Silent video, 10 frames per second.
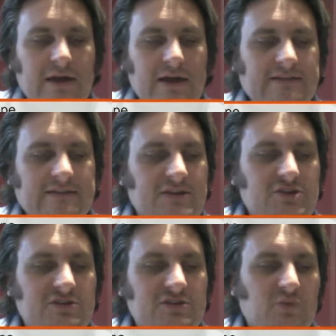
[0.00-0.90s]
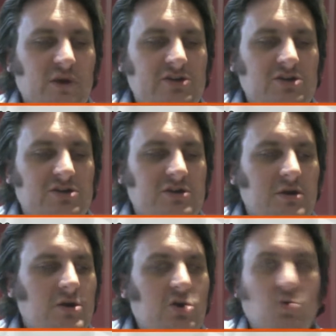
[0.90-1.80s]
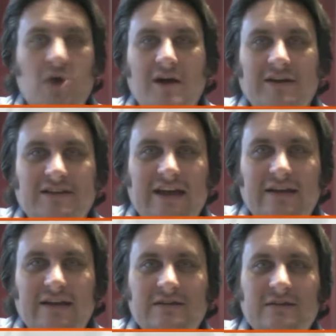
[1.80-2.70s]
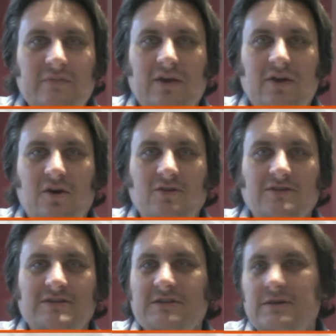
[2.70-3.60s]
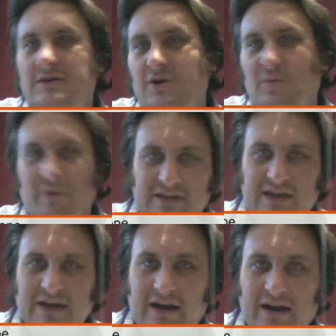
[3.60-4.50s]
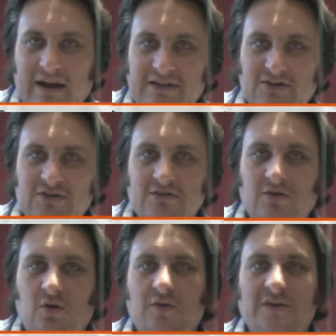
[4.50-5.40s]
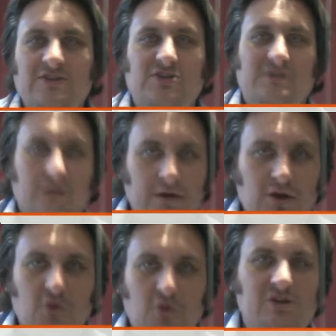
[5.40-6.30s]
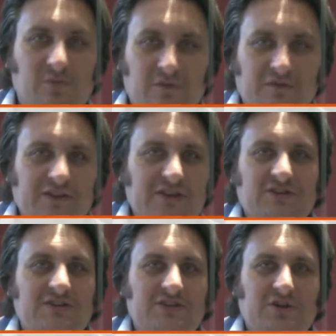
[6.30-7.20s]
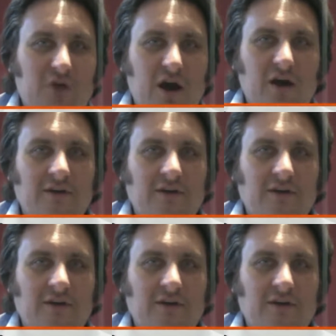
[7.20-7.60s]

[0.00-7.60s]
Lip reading: sessions which you can't attend because you're busy in another session, or there's just a huge number of sessions and you can't